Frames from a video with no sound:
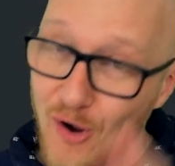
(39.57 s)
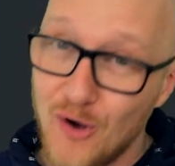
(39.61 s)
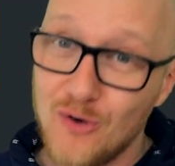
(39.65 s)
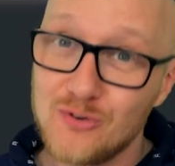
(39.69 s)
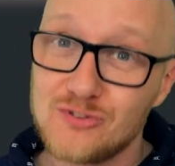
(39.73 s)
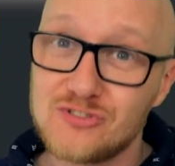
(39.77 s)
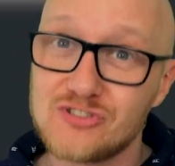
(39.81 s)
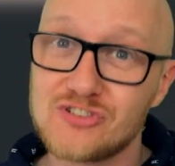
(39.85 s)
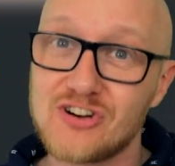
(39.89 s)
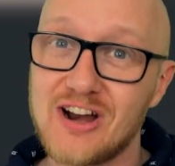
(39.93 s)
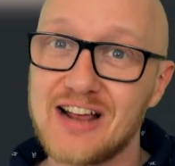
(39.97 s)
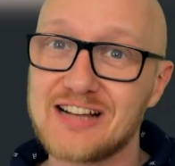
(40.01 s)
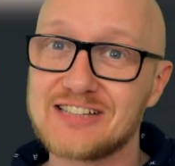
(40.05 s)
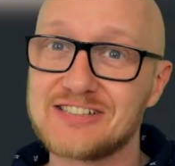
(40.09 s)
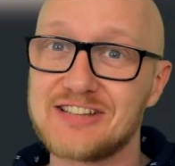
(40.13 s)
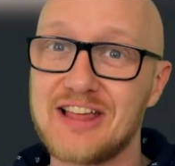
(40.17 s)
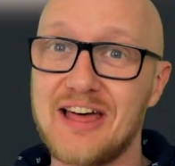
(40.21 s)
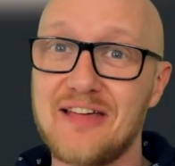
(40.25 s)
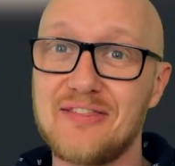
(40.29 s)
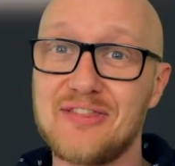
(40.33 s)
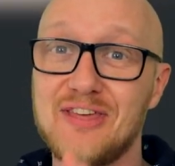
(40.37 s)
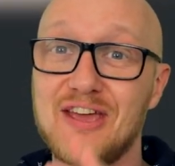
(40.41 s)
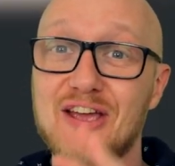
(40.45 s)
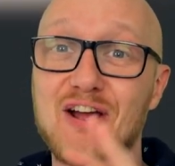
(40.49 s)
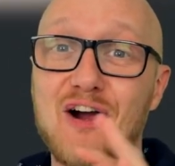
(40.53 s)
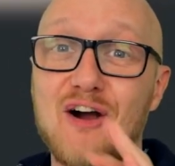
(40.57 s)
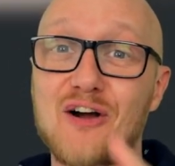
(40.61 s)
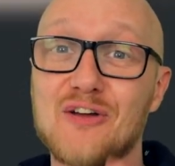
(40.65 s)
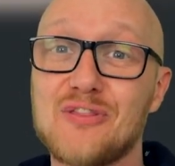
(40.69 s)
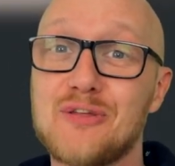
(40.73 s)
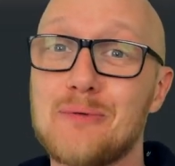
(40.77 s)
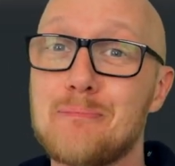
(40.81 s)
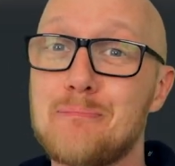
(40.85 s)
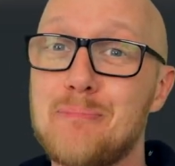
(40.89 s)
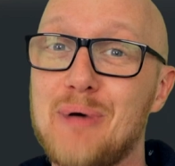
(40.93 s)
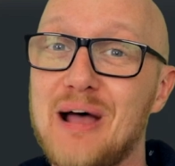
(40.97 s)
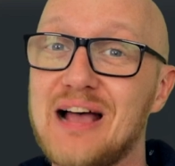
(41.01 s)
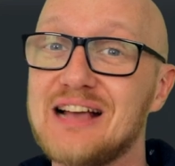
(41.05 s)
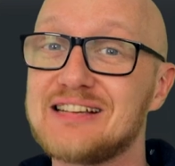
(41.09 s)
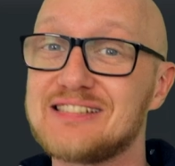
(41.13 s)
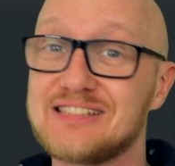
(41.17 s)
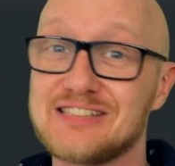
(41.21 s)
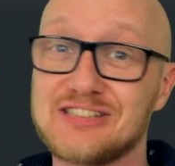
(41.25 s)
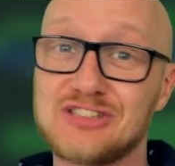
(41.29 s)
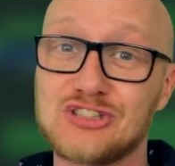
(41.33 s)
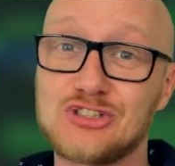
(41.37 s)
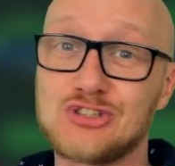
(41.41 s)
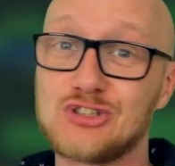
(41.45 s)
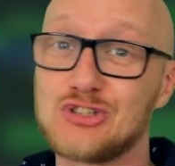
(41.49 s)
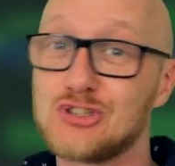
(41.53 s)
own tracks that they are the best
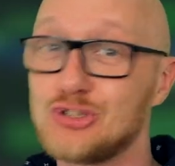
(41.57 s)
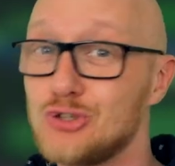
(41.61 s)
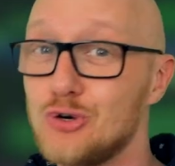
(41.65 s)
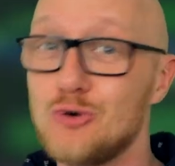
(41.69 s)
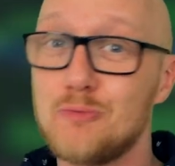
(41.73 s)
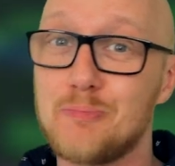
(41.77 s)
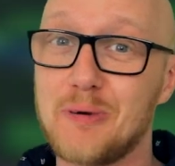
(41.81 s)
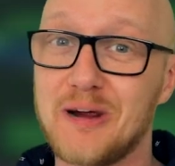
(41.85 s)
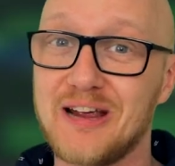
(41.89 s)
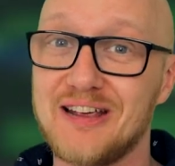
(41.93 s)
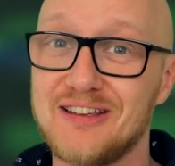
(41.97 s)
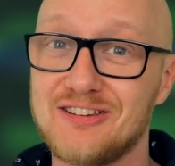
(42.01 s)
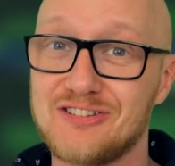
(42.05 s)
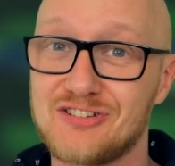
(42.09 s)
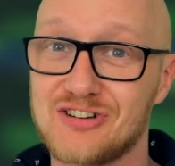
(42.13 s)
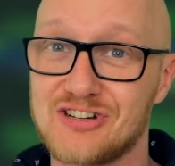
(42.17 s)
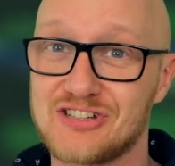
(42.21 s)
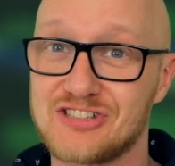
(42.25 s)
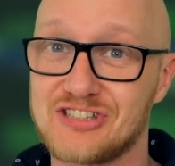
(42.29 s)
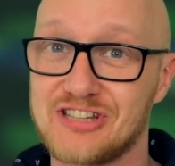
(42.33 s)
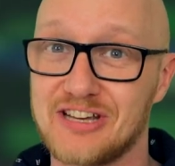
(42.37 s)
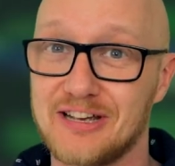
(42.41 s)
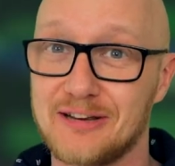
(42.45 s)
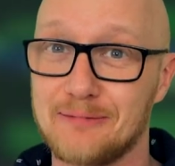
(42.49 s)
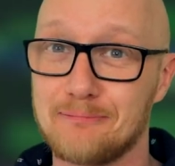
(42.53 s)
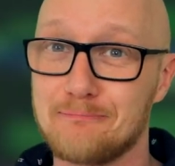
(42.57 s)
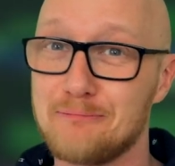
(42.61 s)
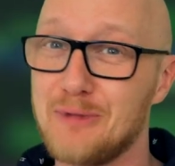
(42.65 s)
and super interesting,